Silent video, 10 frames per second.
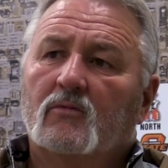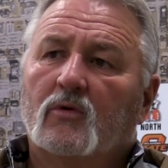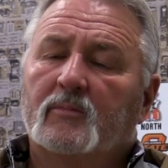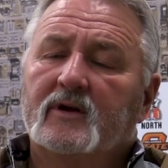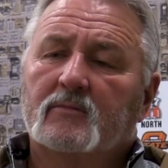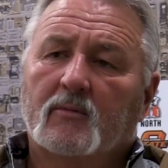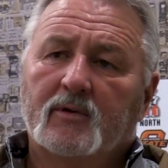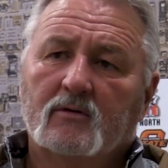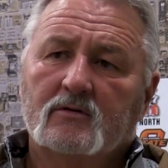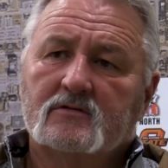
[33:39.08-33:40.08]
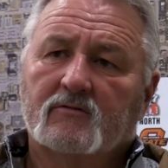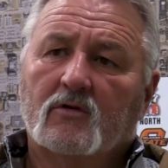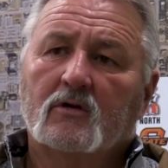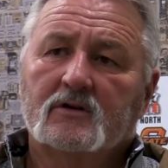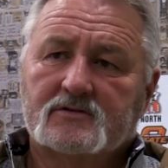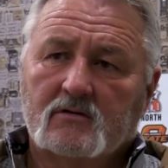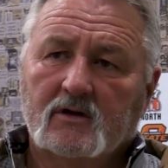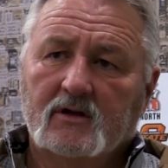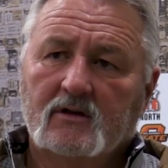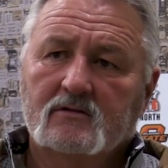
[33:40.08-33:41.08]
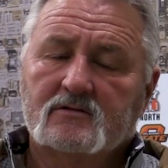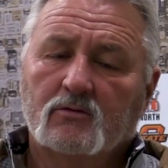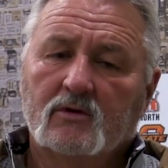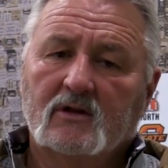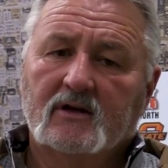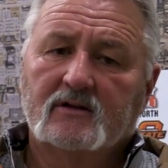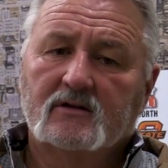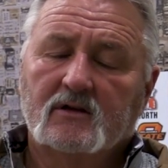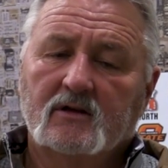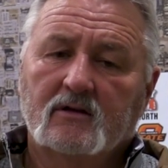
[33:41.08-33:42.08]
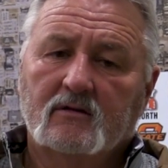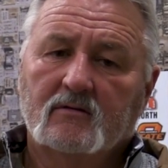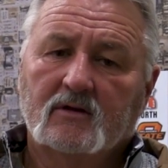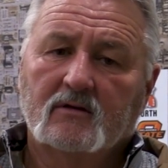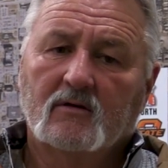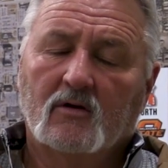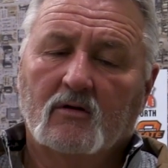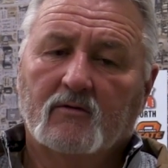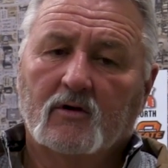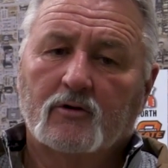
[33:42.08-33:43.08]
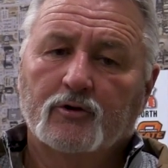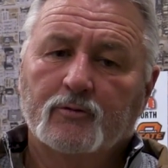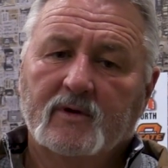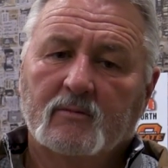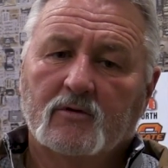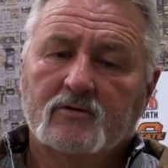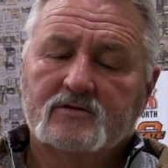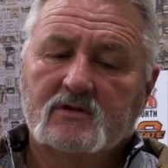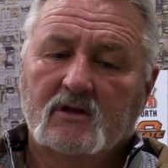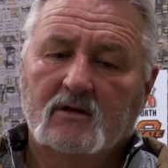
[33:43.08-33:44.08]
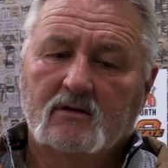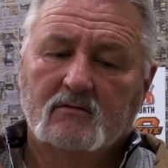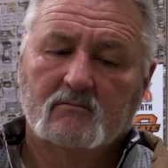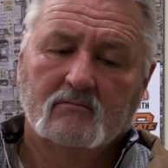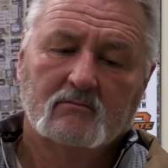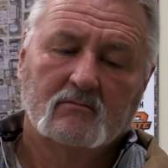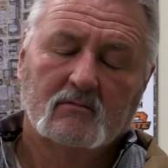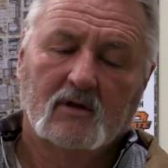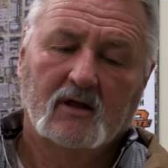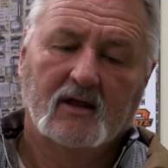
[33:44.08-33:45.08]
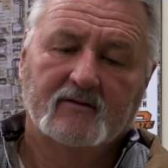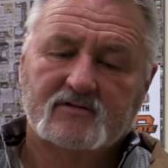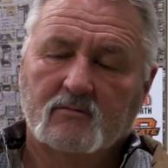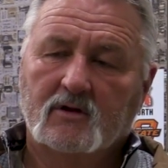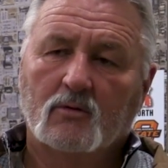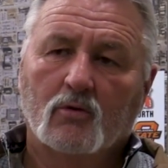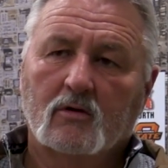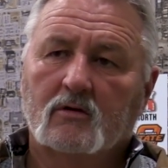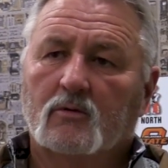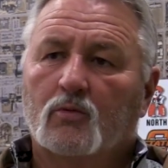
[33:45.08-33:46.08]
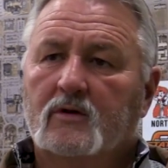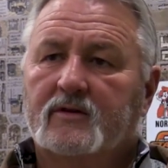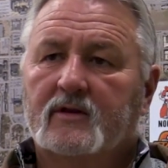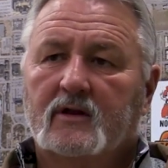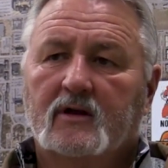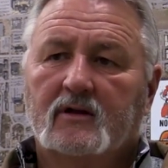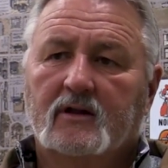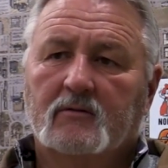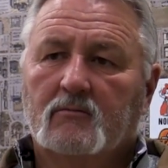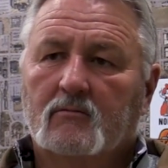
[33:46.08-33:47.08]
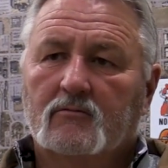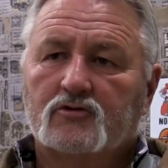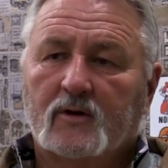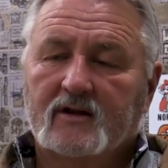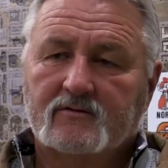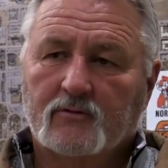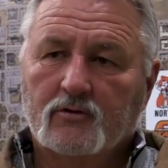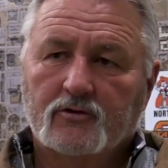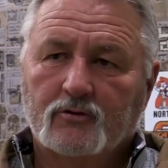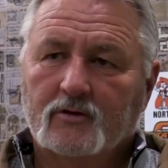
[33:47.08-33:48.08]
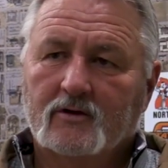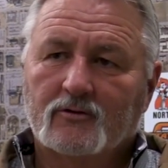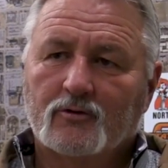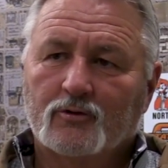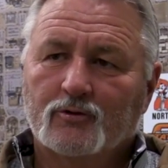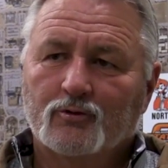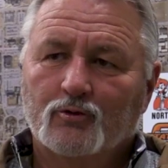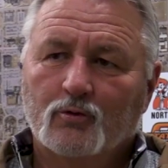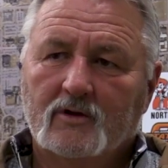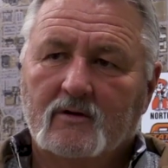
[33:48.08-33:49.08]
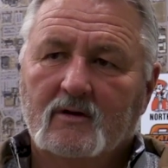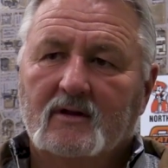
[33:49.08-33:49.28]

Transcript: we're big proponents of cross-training, so we like to take all of our crew members and have somebody work on one thing and then transfer to another crew, and